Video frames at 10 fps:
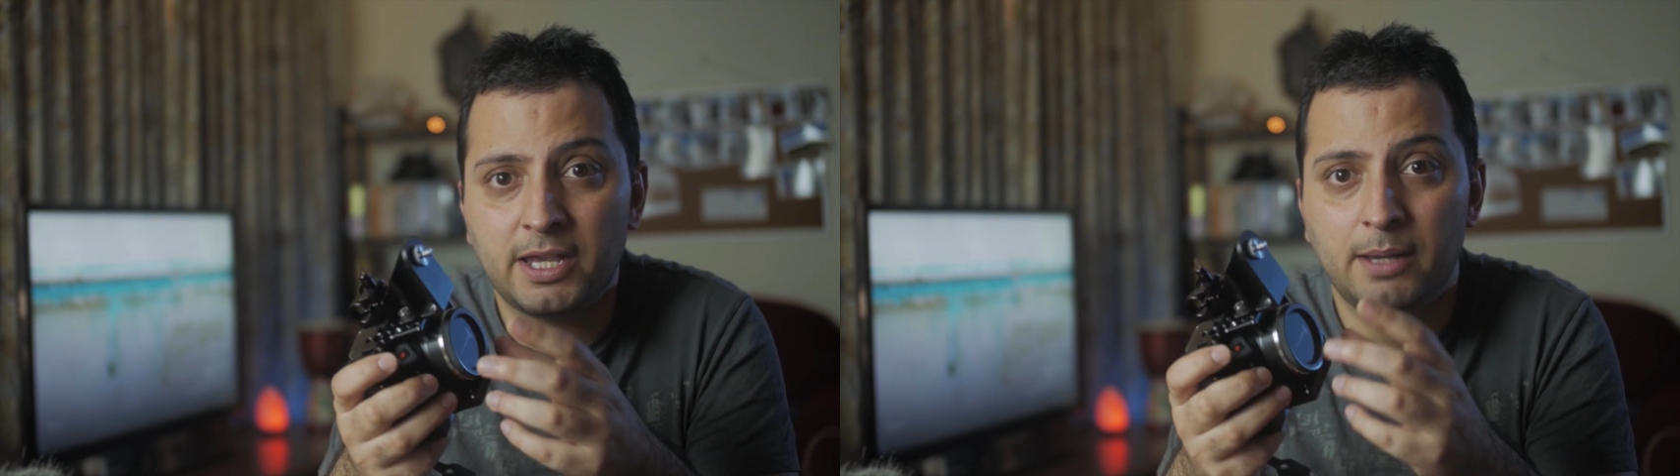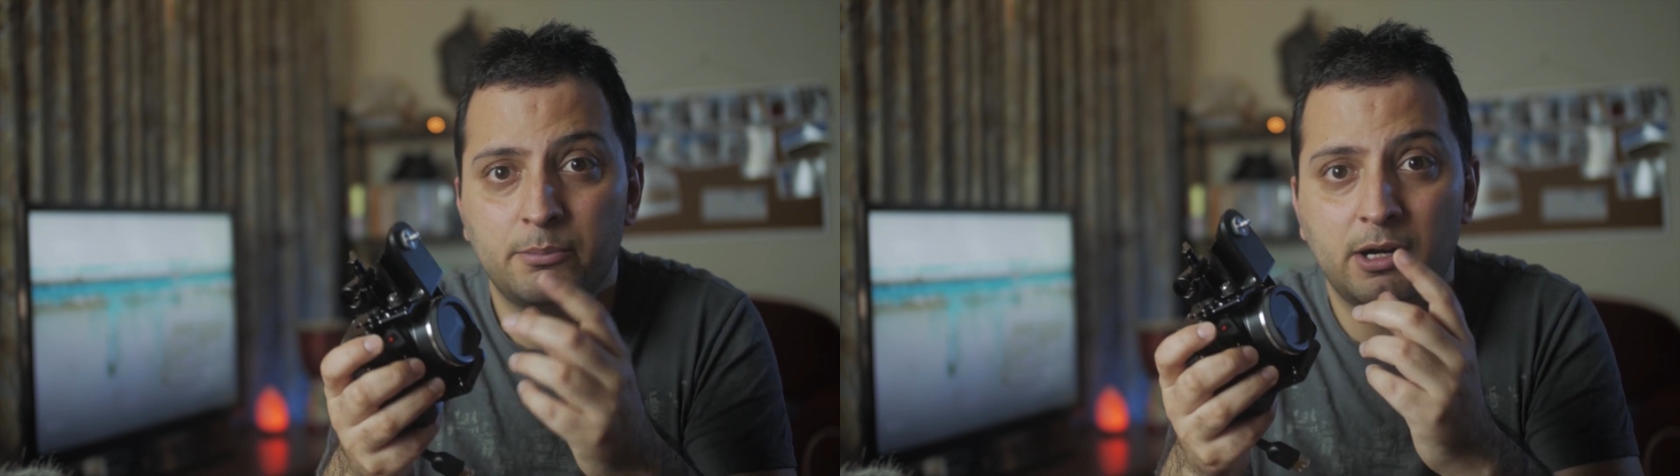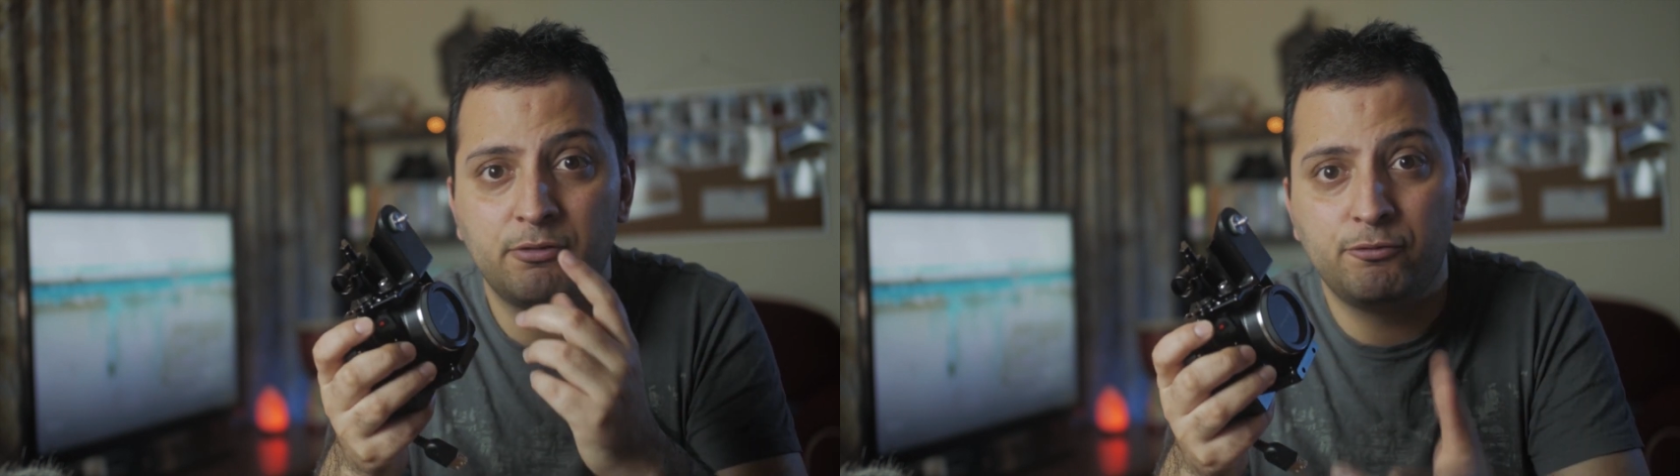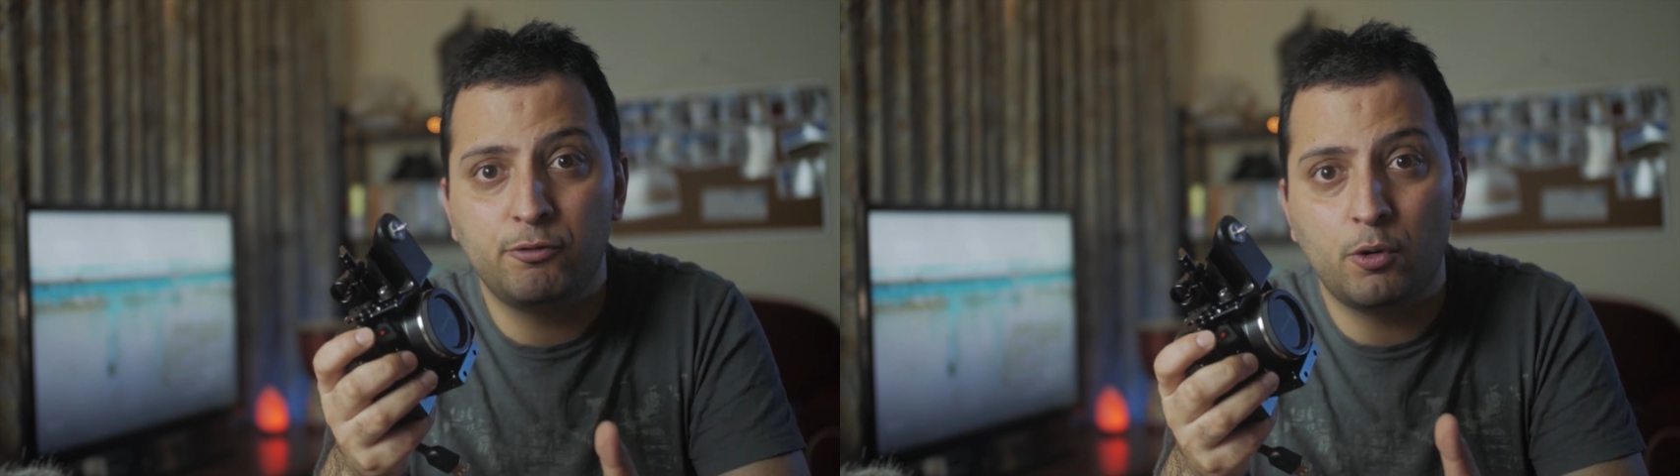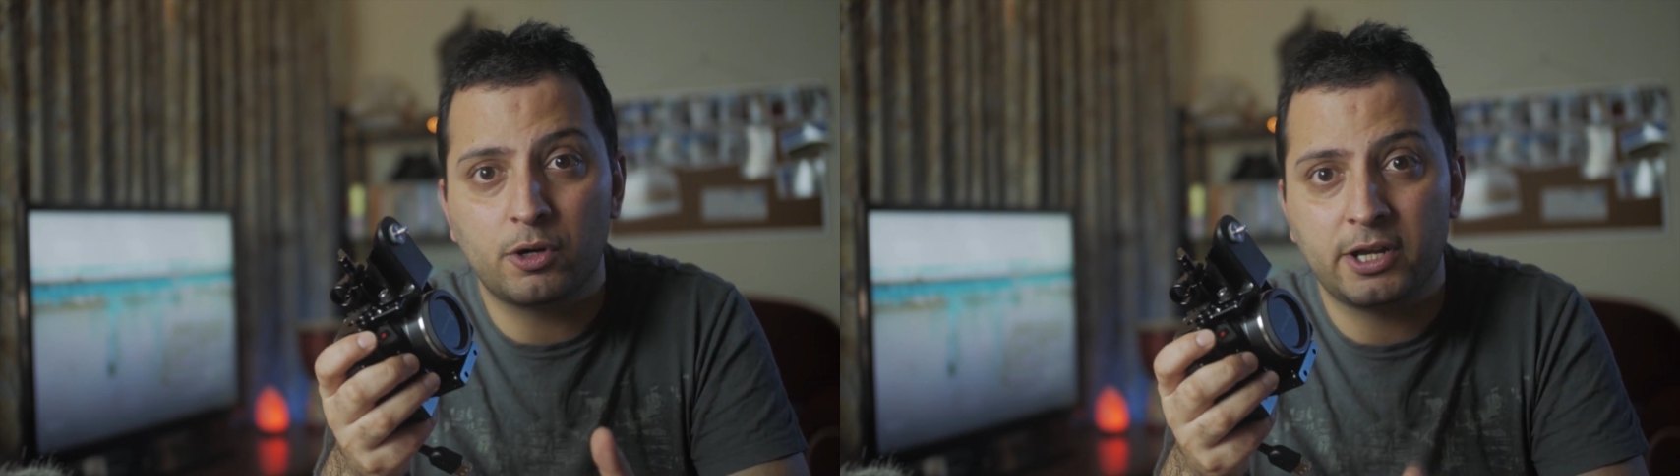Camera
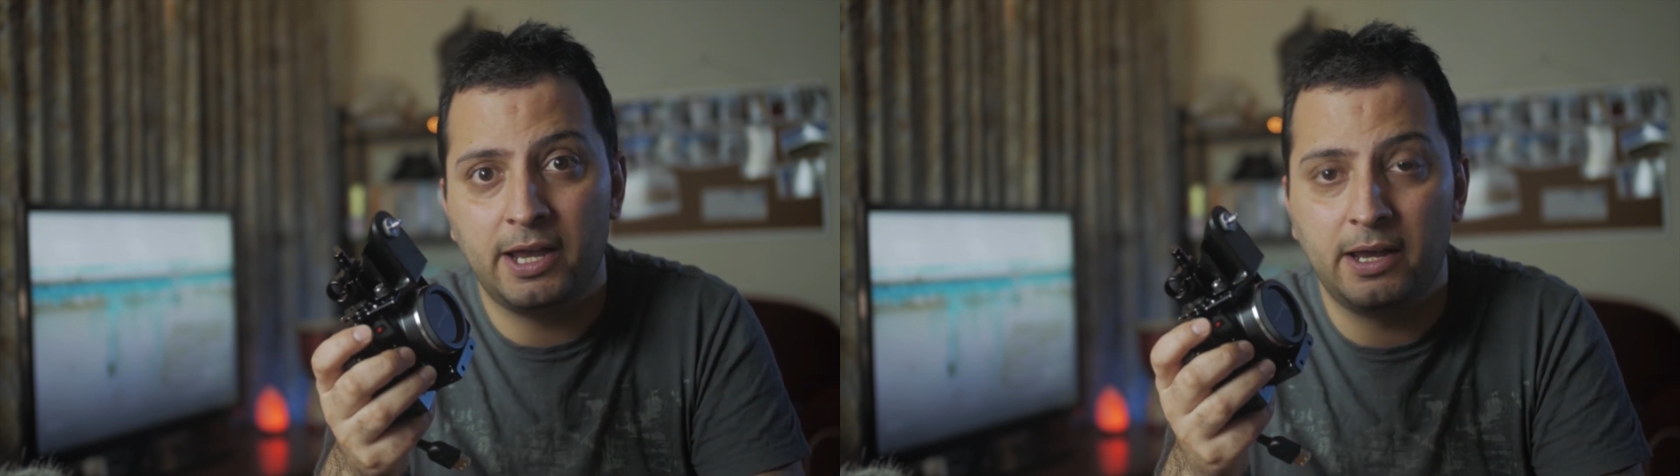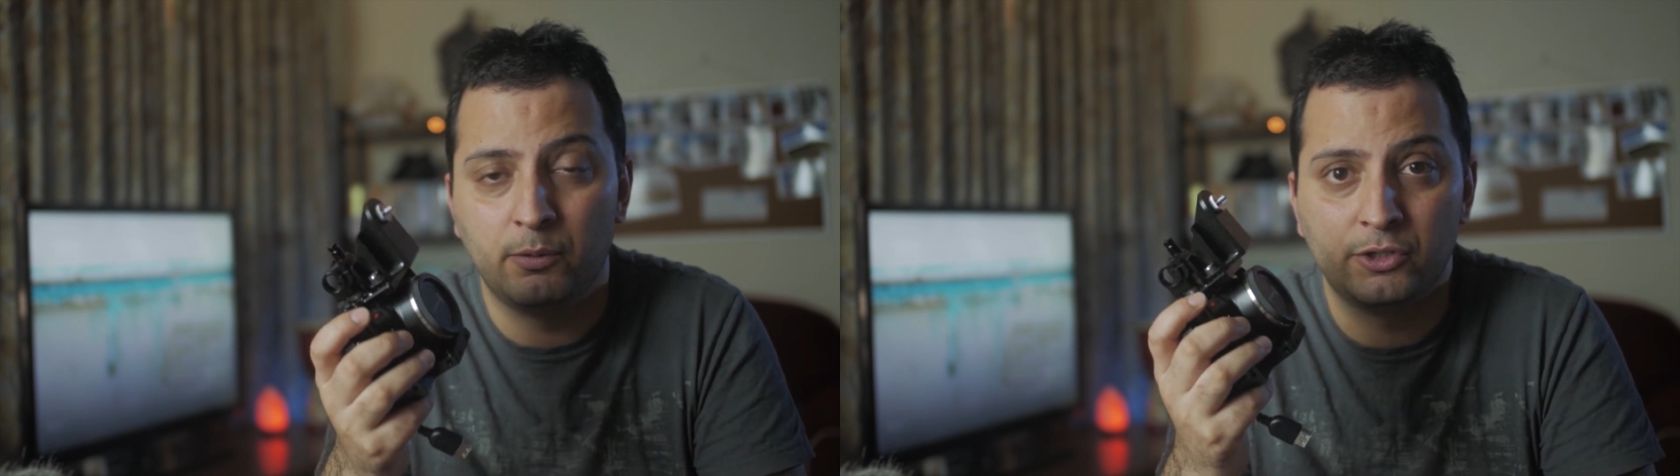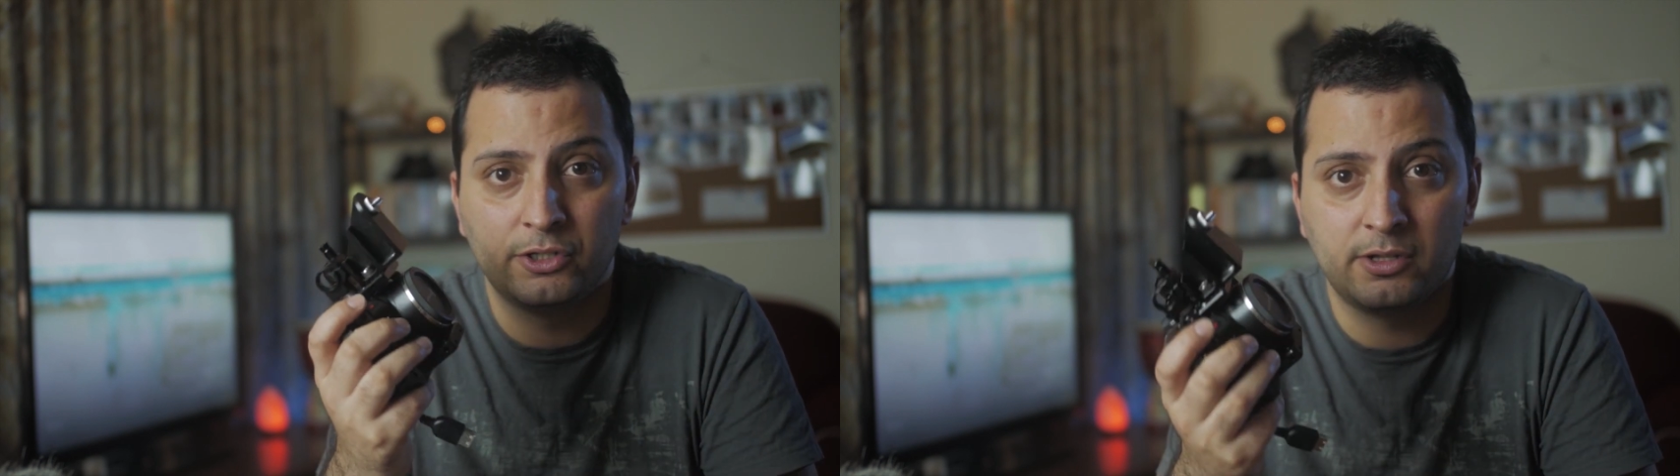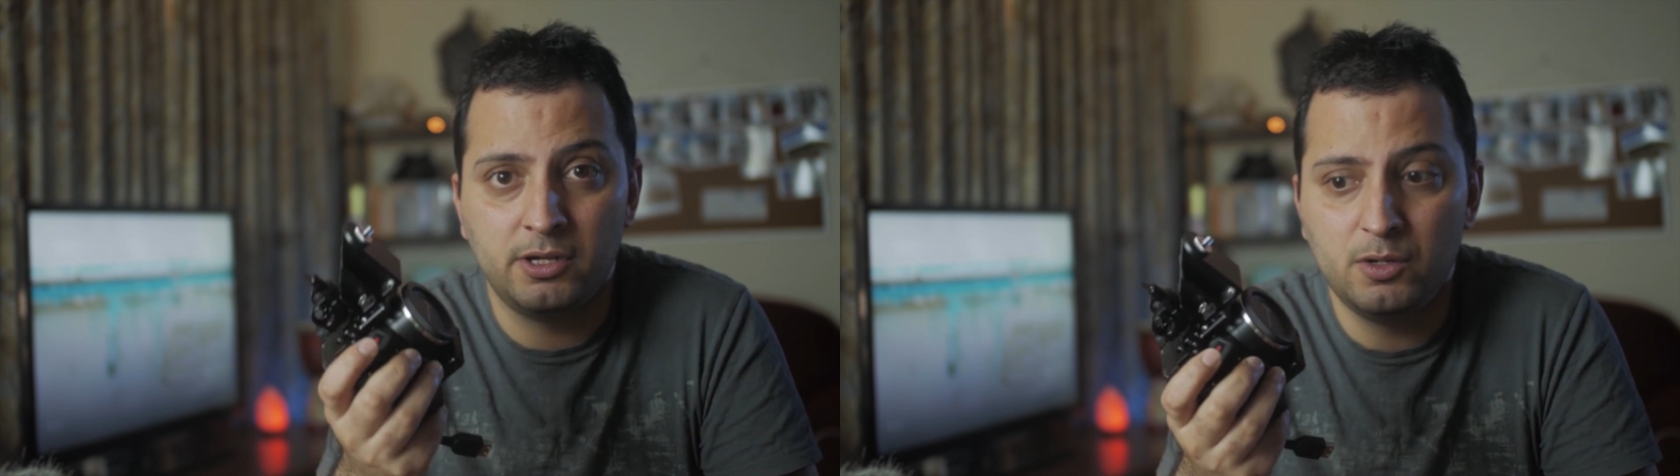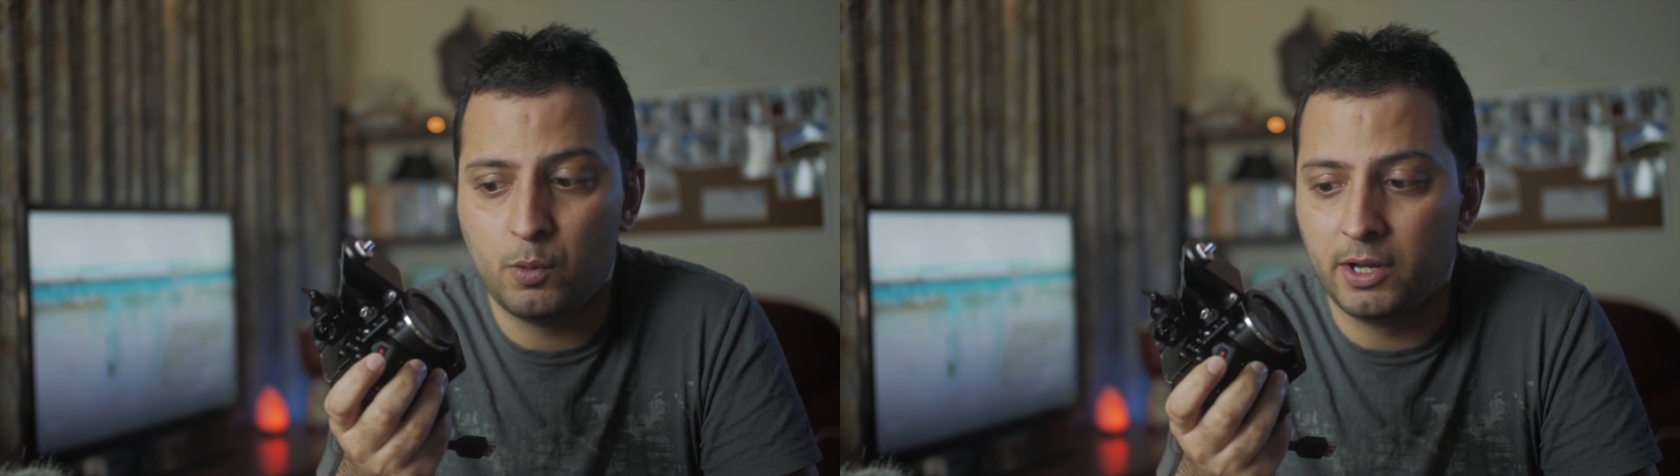4K, which is the
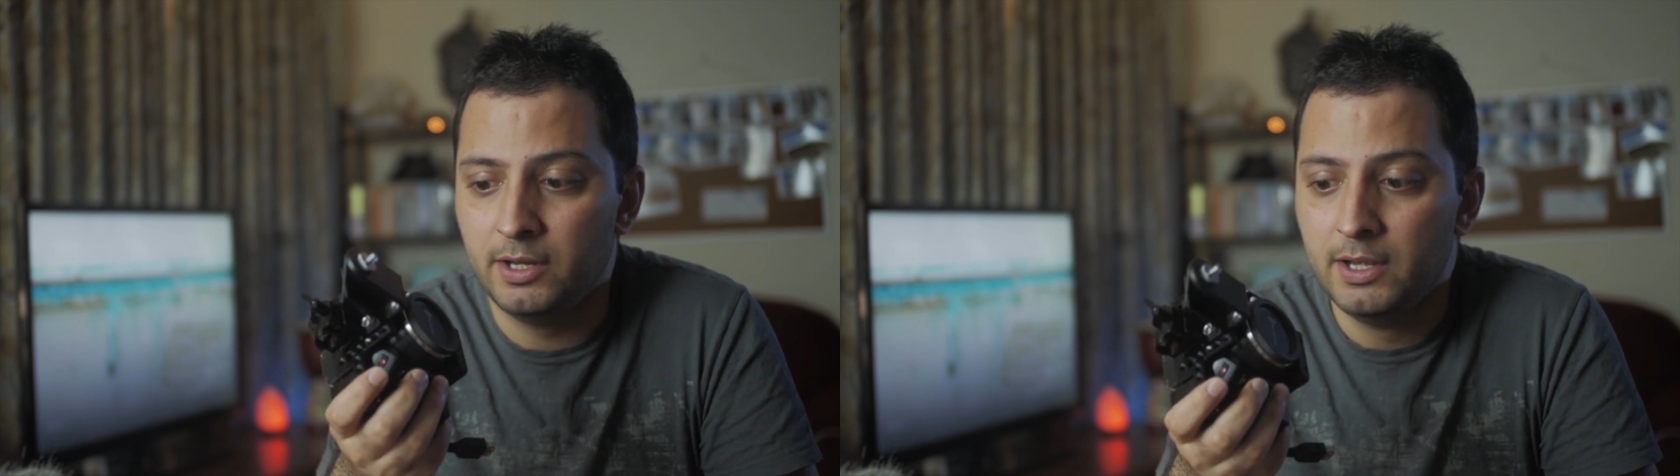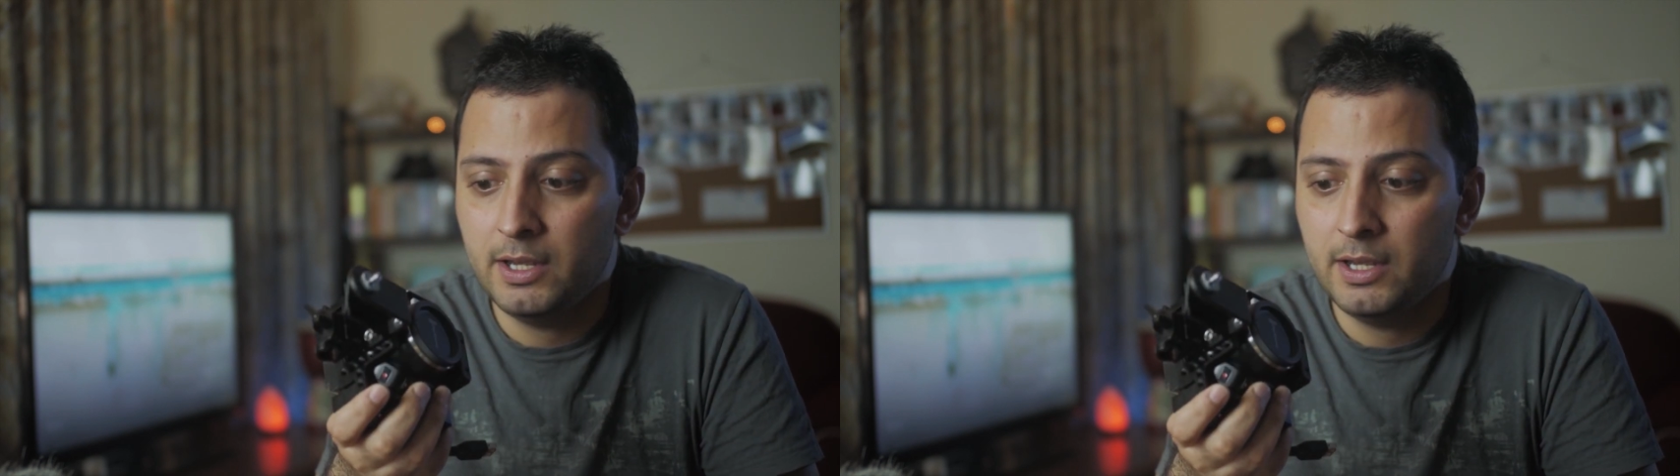new one.